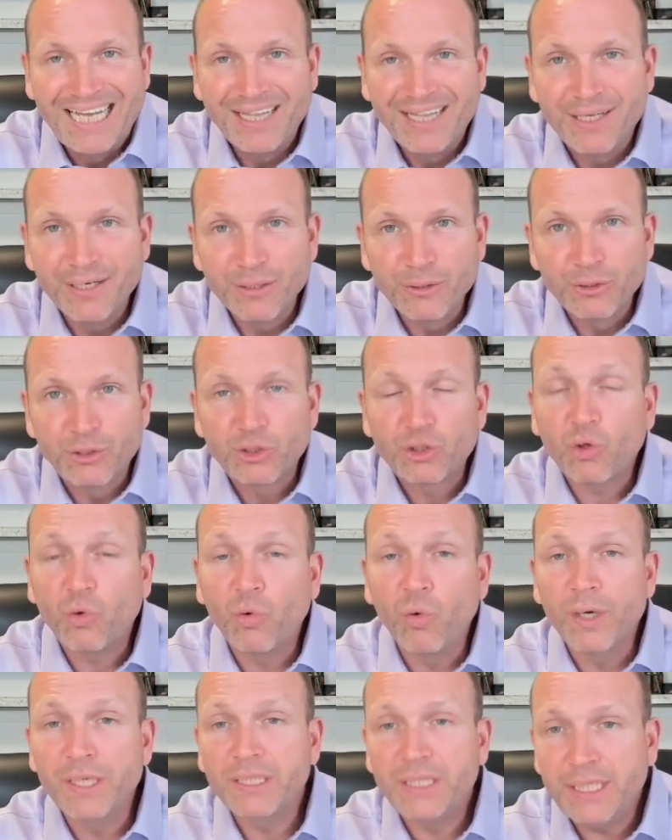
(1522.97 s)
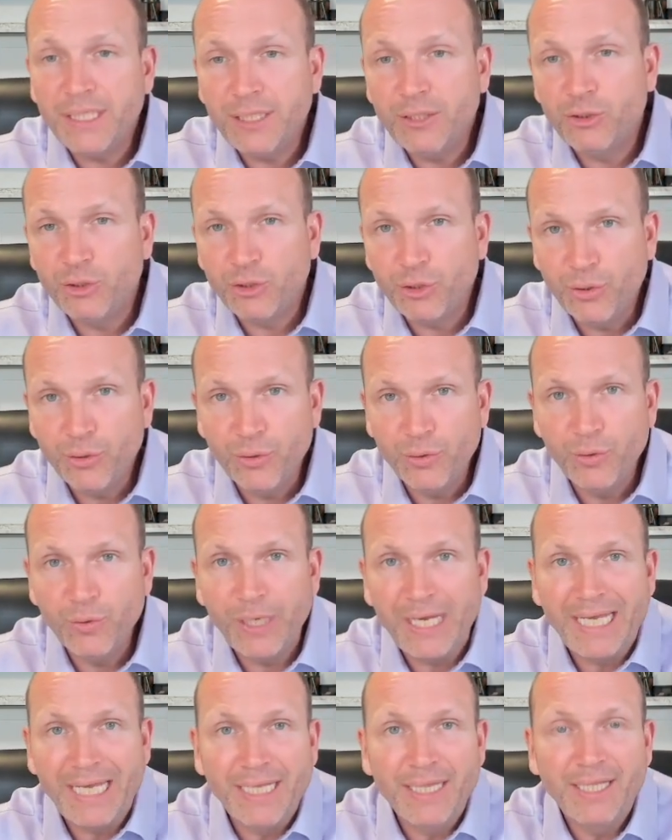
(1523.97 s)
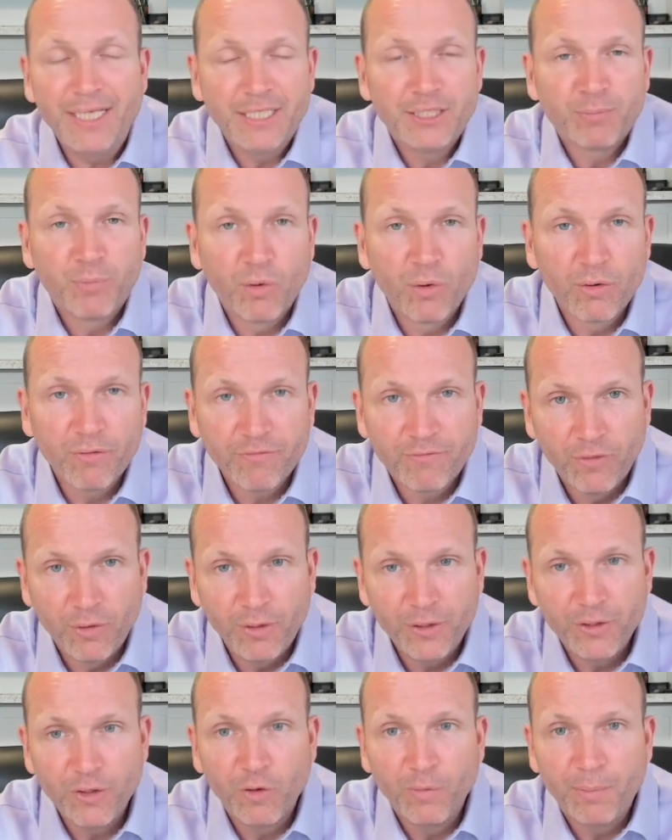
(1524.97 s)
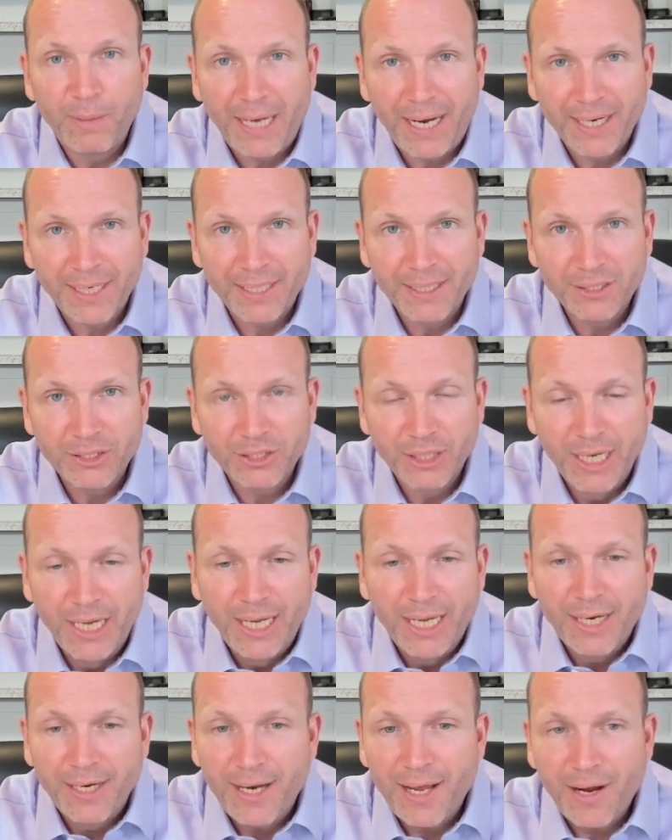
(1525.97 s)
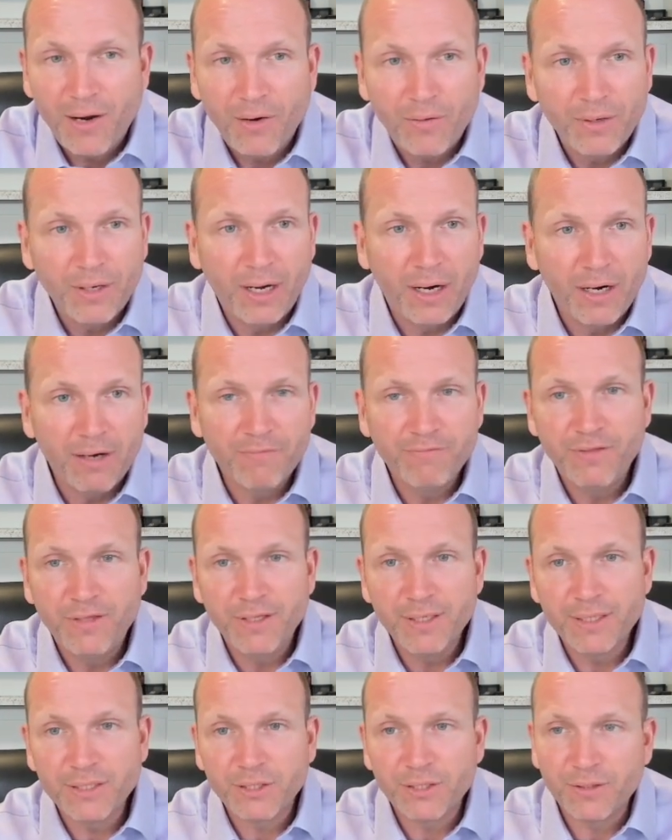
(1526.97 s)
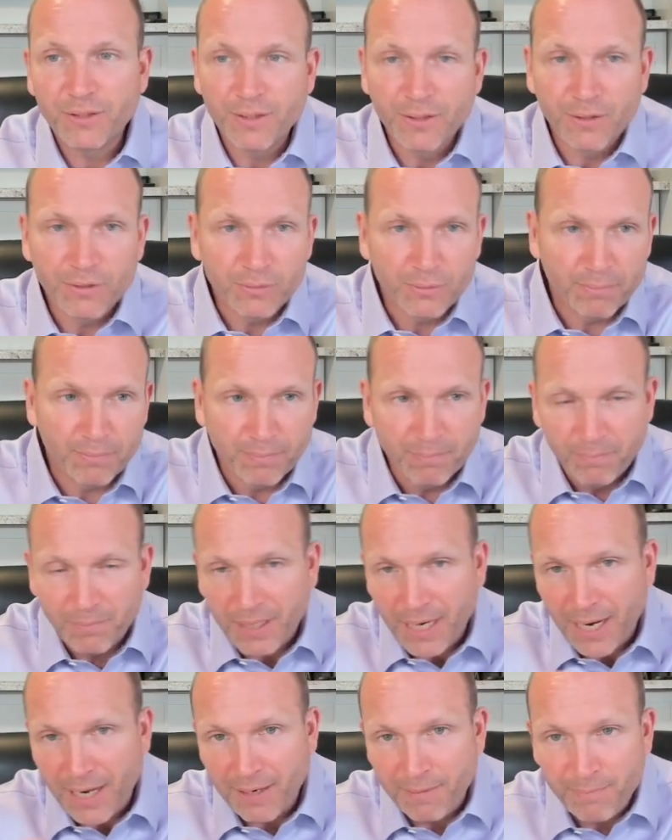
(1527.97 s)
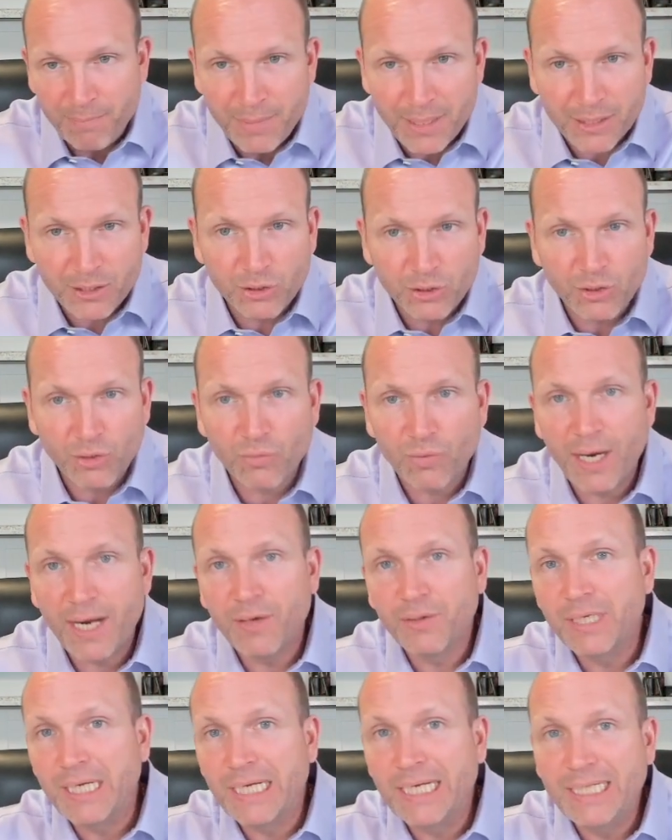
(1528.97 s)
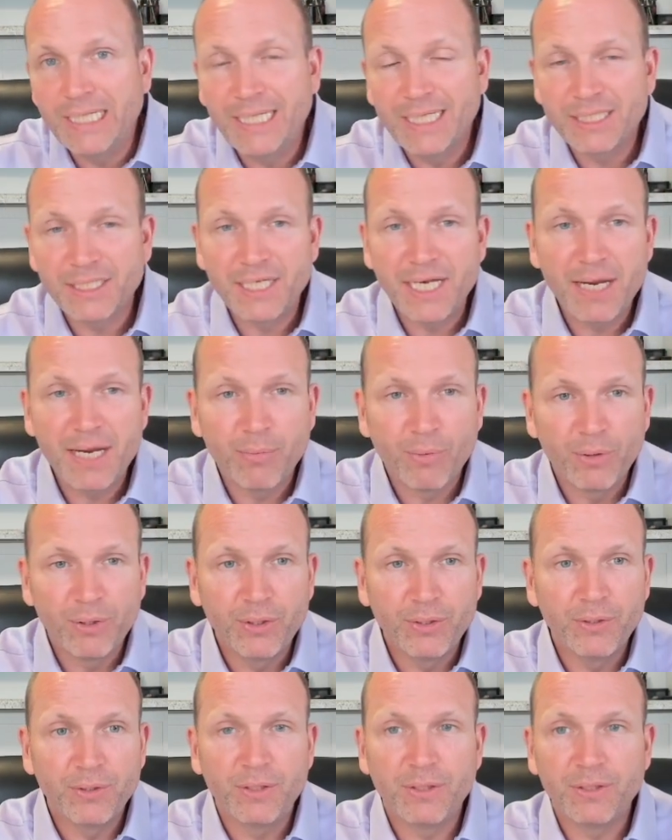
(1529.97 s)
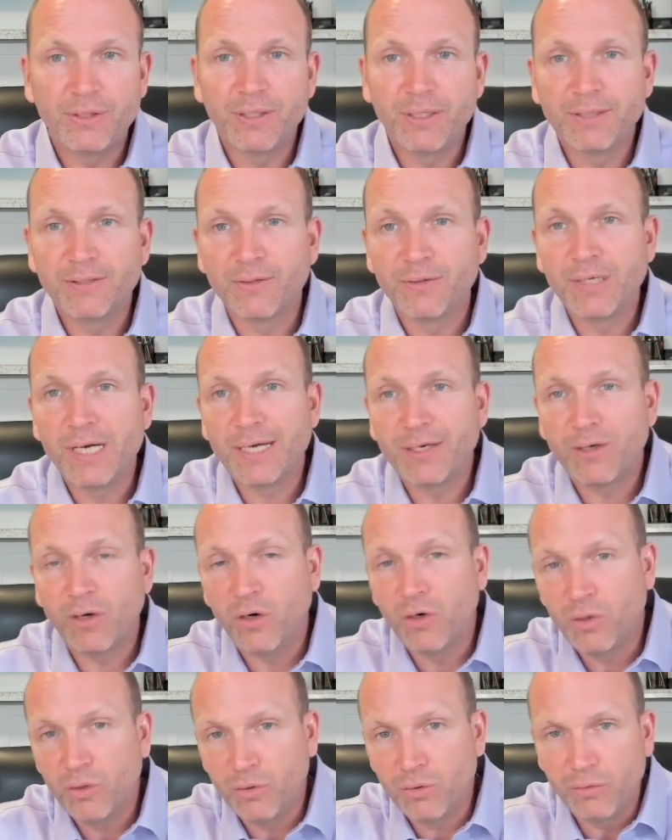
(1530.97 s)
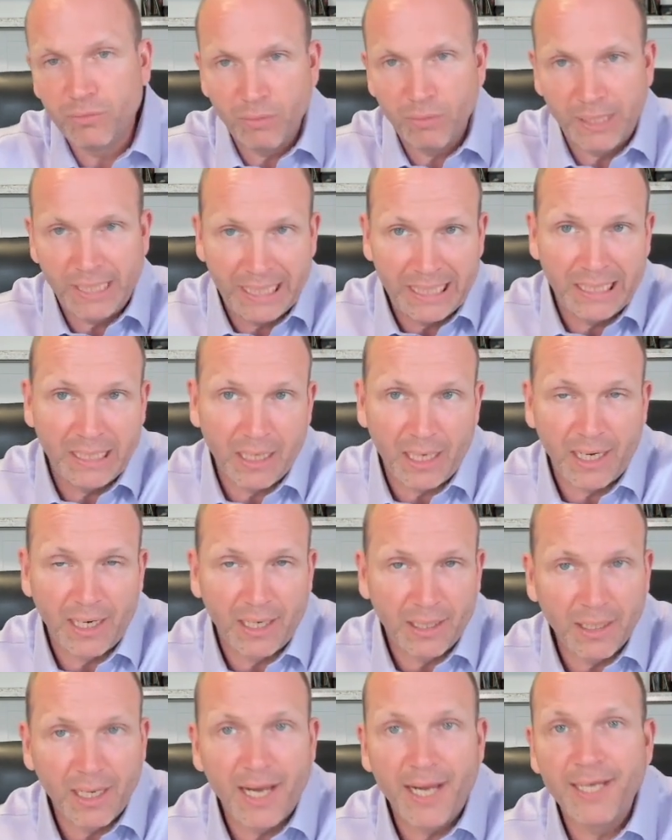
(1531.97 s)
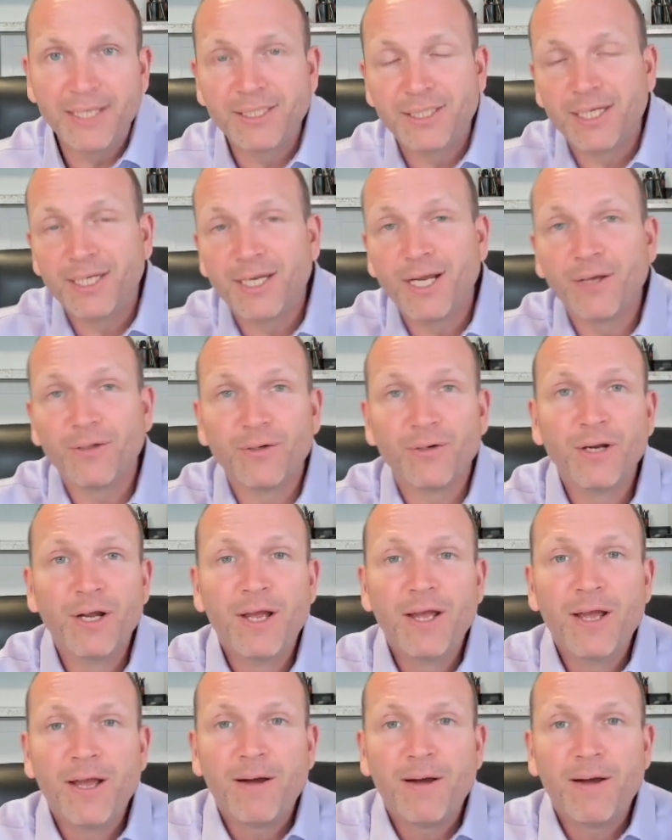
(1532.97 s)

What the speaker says: There's 22 in this portfolio package. Now, of this, they're kind of mixed around in this neighborhood. They're not all in a line together.